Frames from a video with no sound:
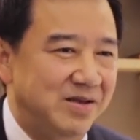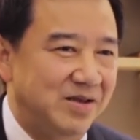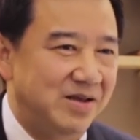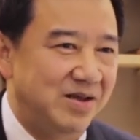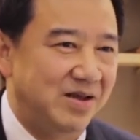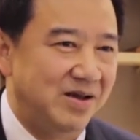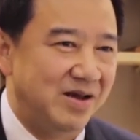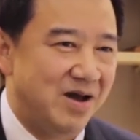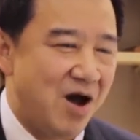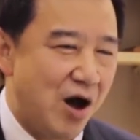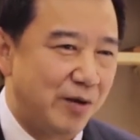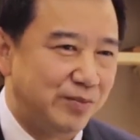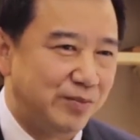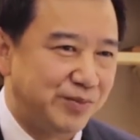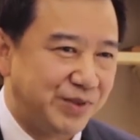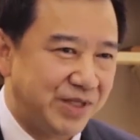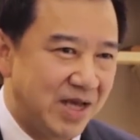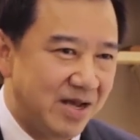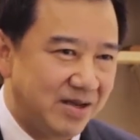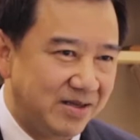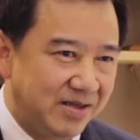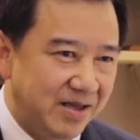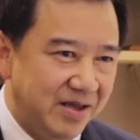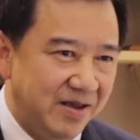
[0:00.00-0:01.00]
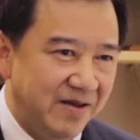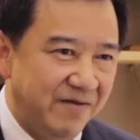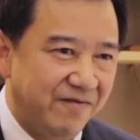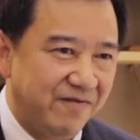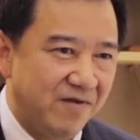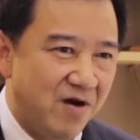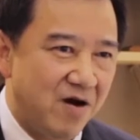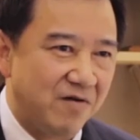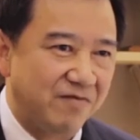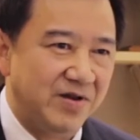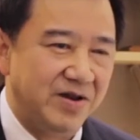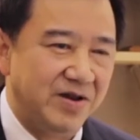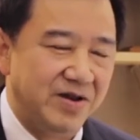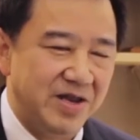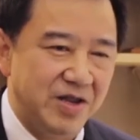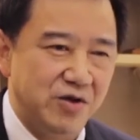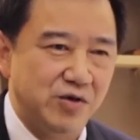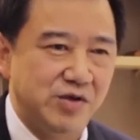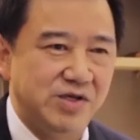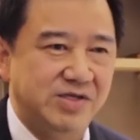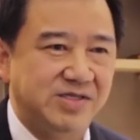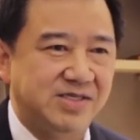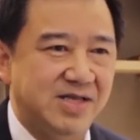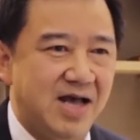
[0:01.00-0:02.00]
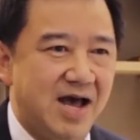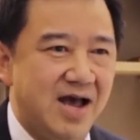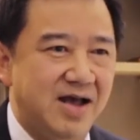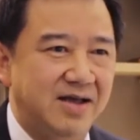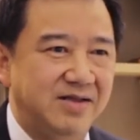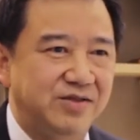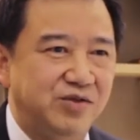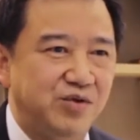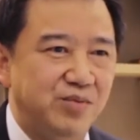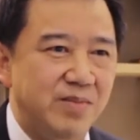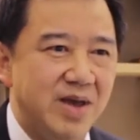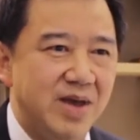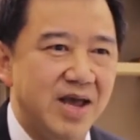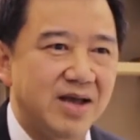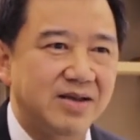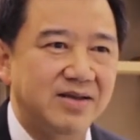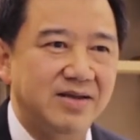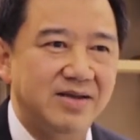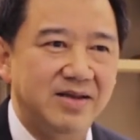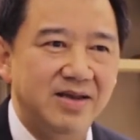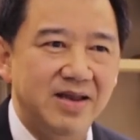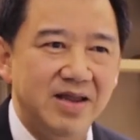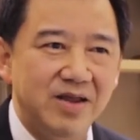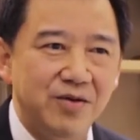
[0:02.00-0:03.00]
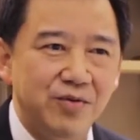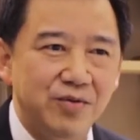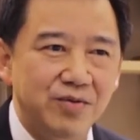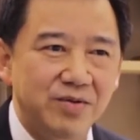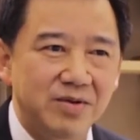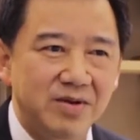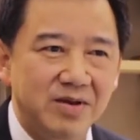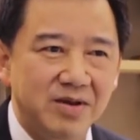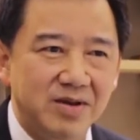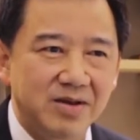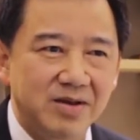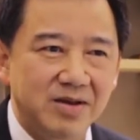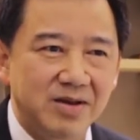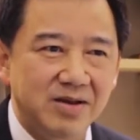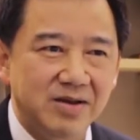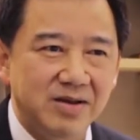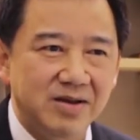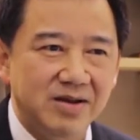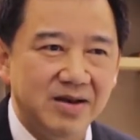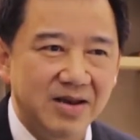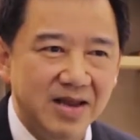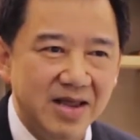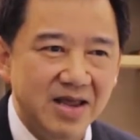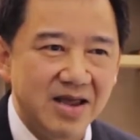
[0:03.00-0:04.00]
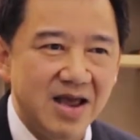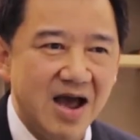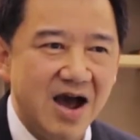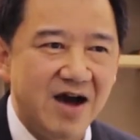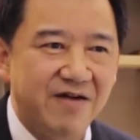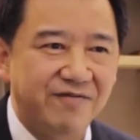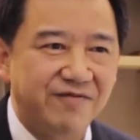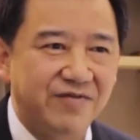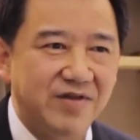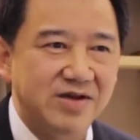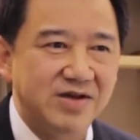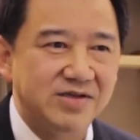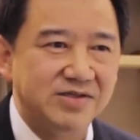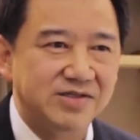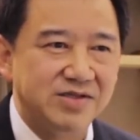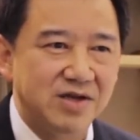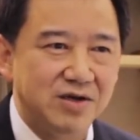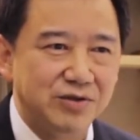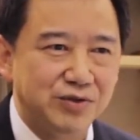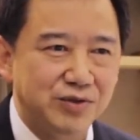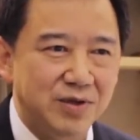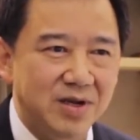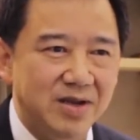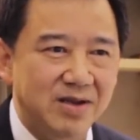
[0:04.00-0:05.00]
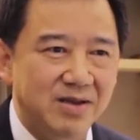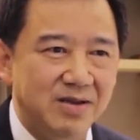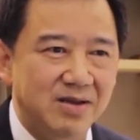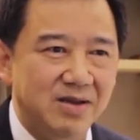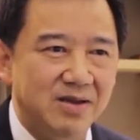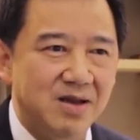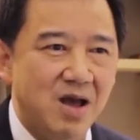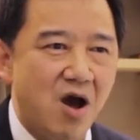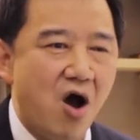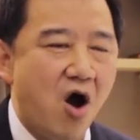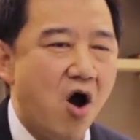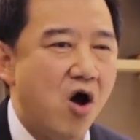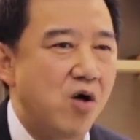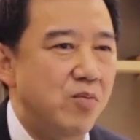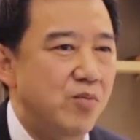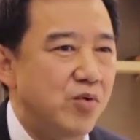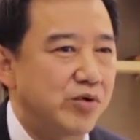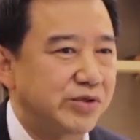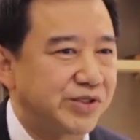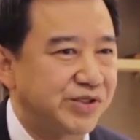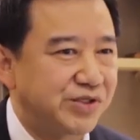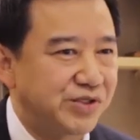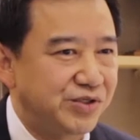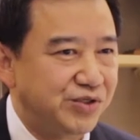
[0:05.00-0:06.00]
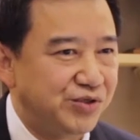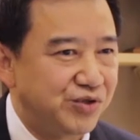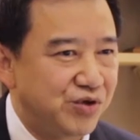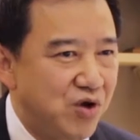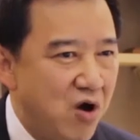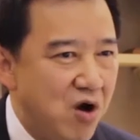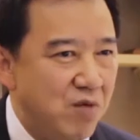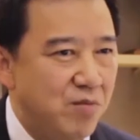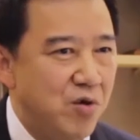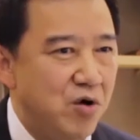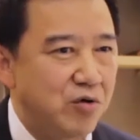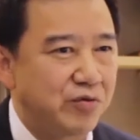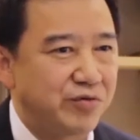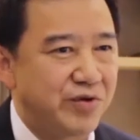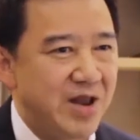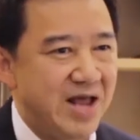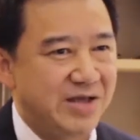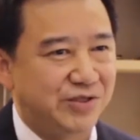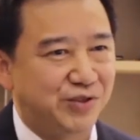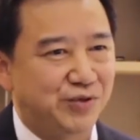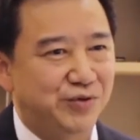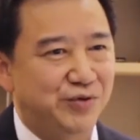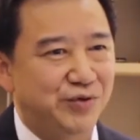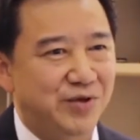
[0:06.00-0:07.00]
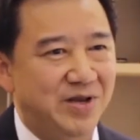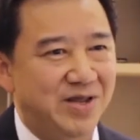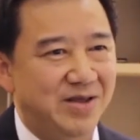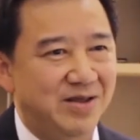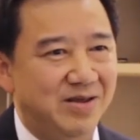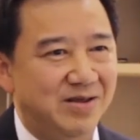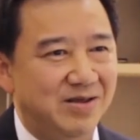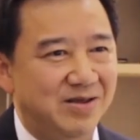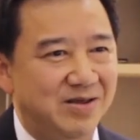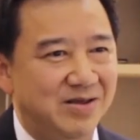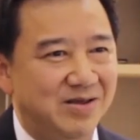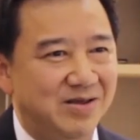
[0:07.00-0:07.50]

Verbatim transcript: The objective of the new design to make the new knee after surgery almost the normal natural knee.